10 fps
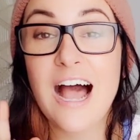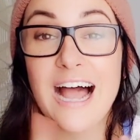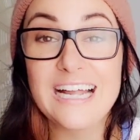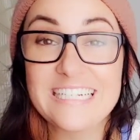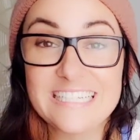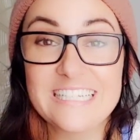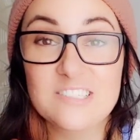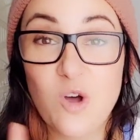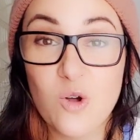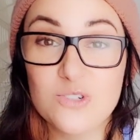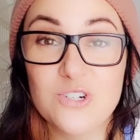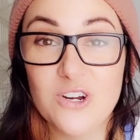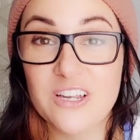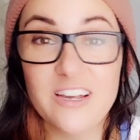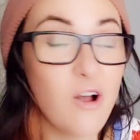I did this cold
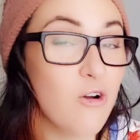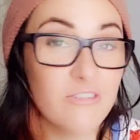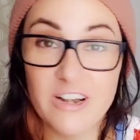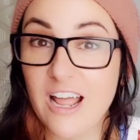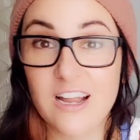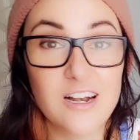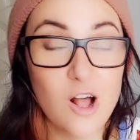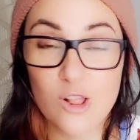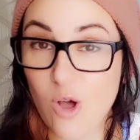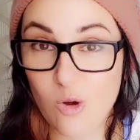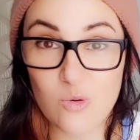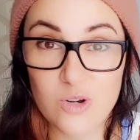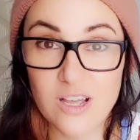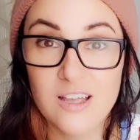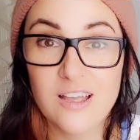turkey overnight alone.